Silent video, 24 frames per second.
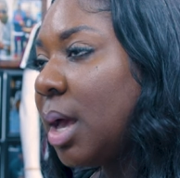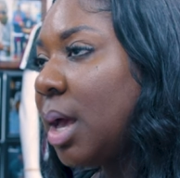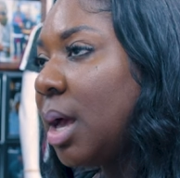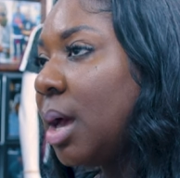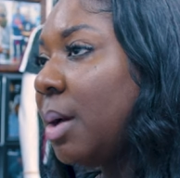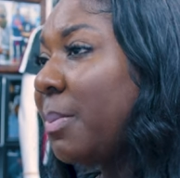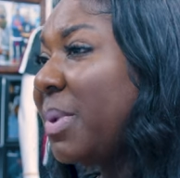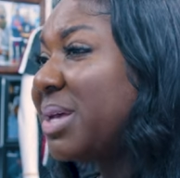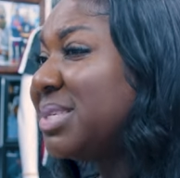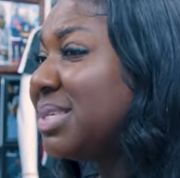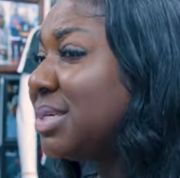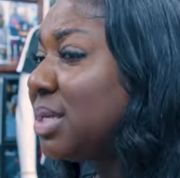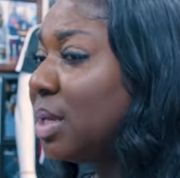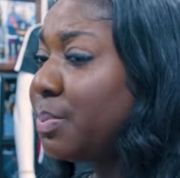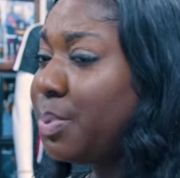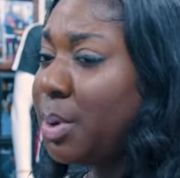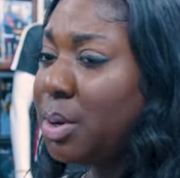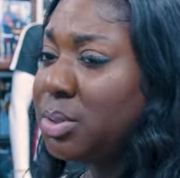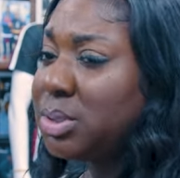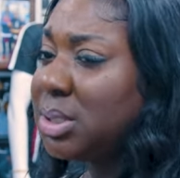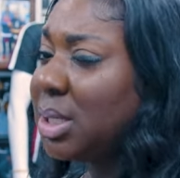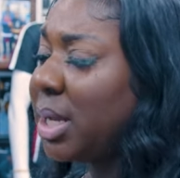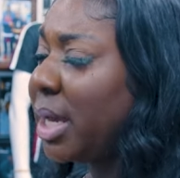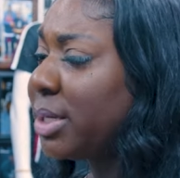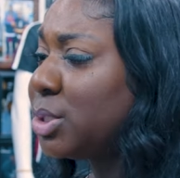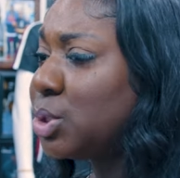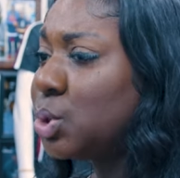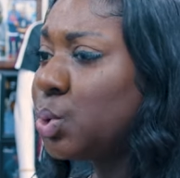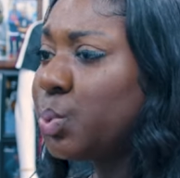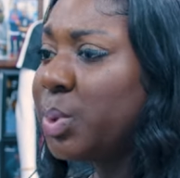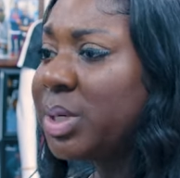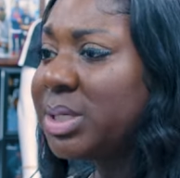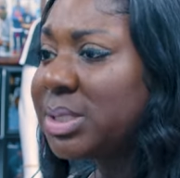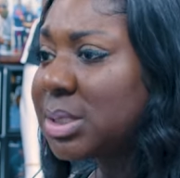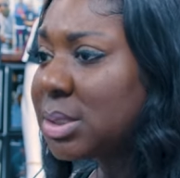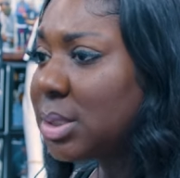I see they posted like
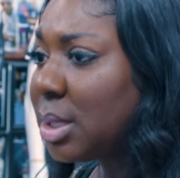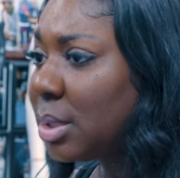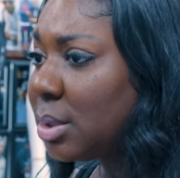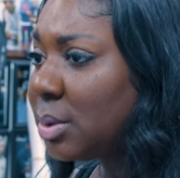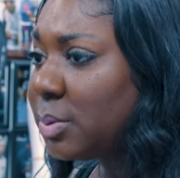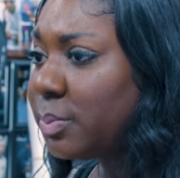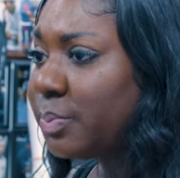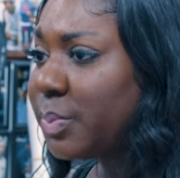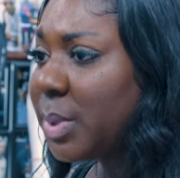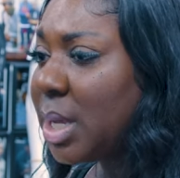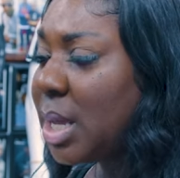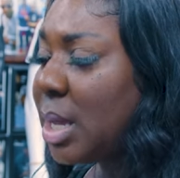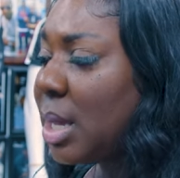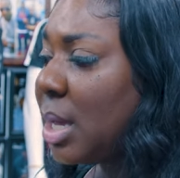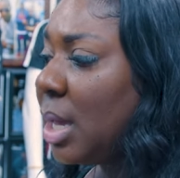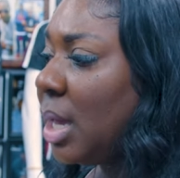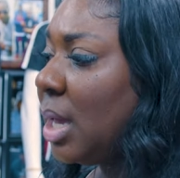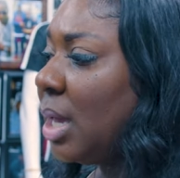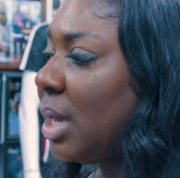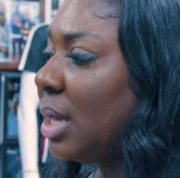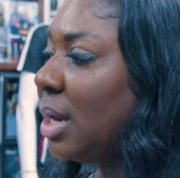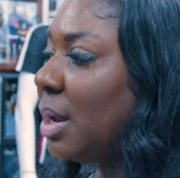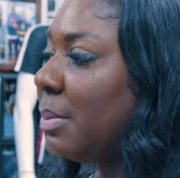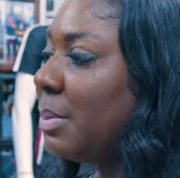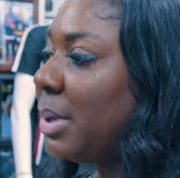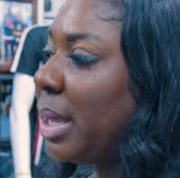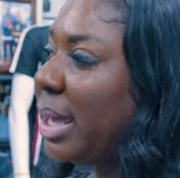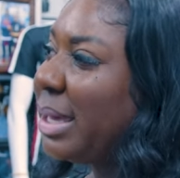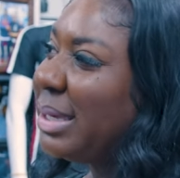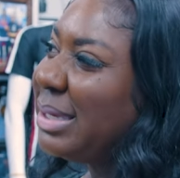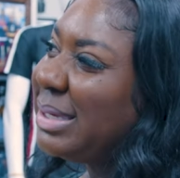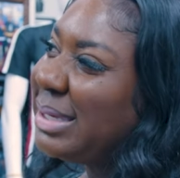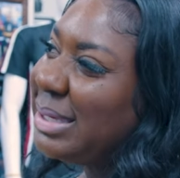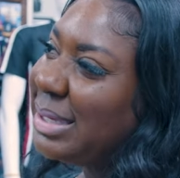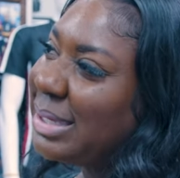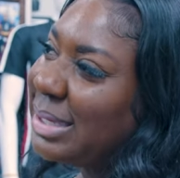2 weeks ago and I'm
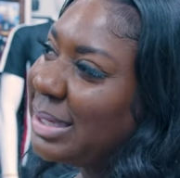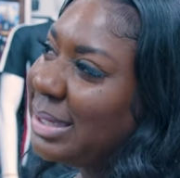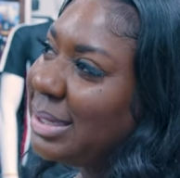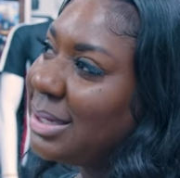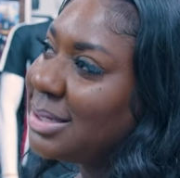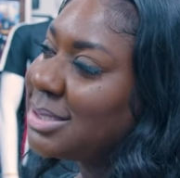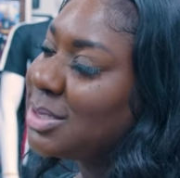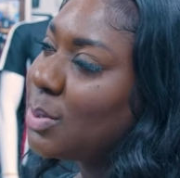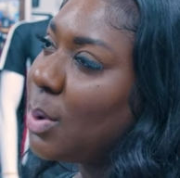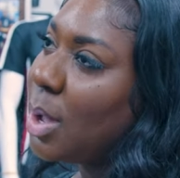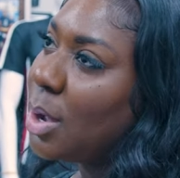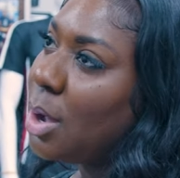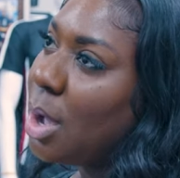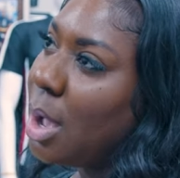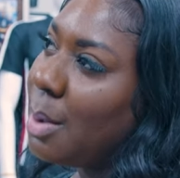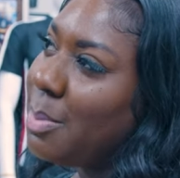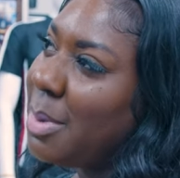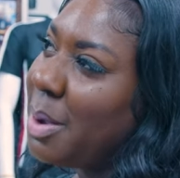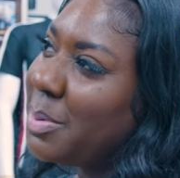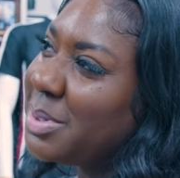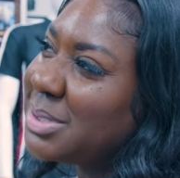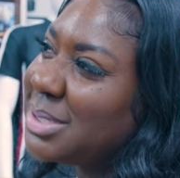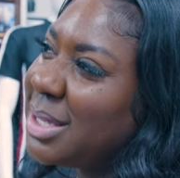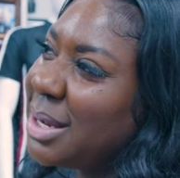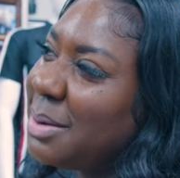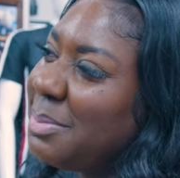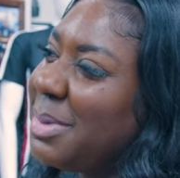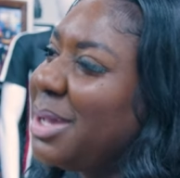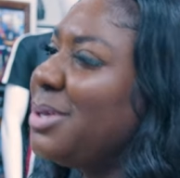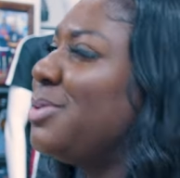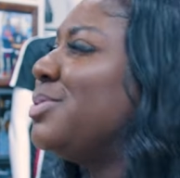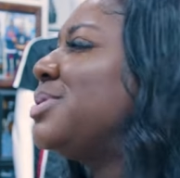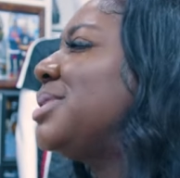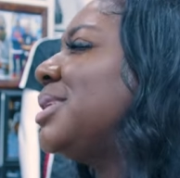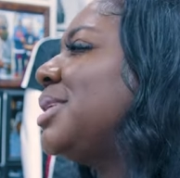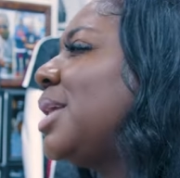like, yeah. So I called Mama Scott. I'm
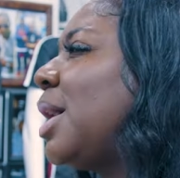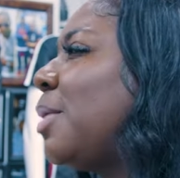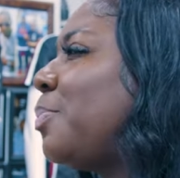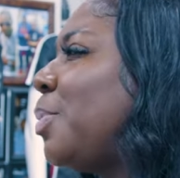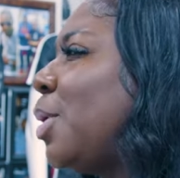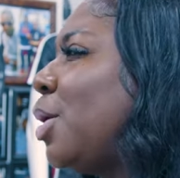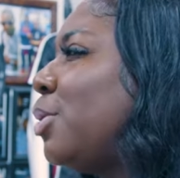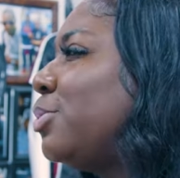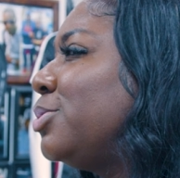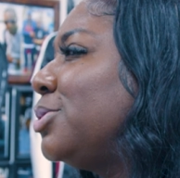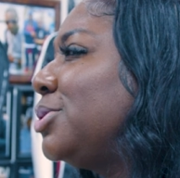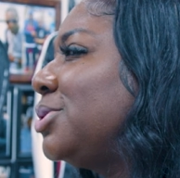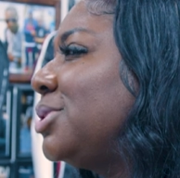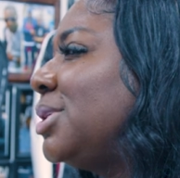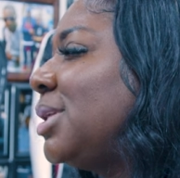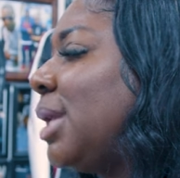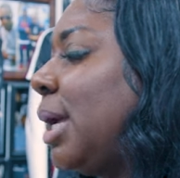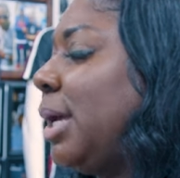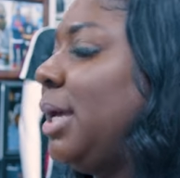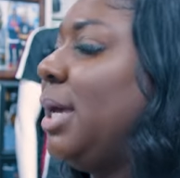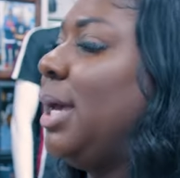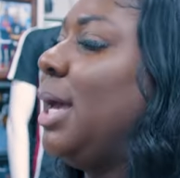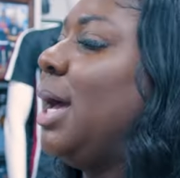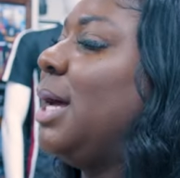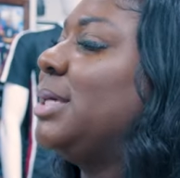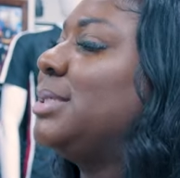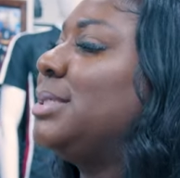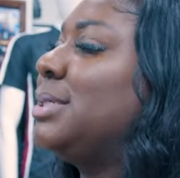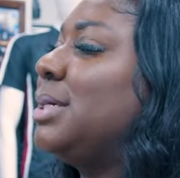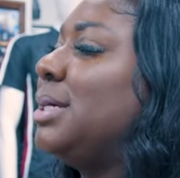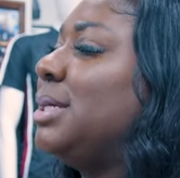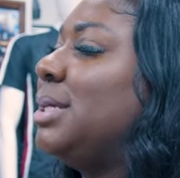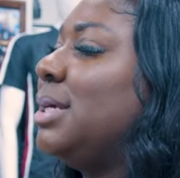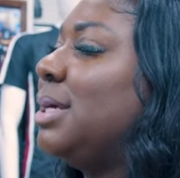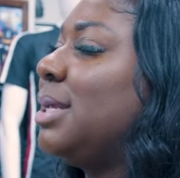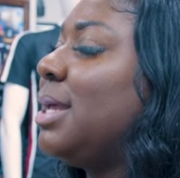like, you see that post? She's like, yeah, I
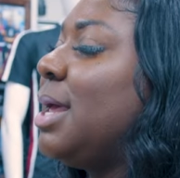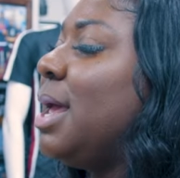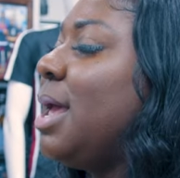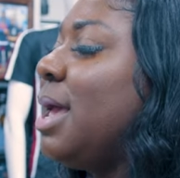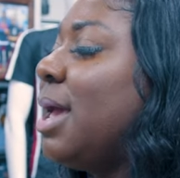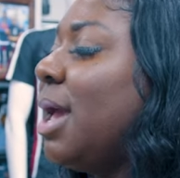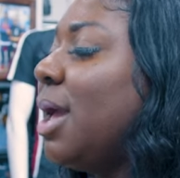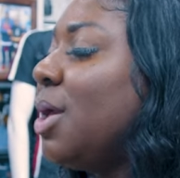seen it.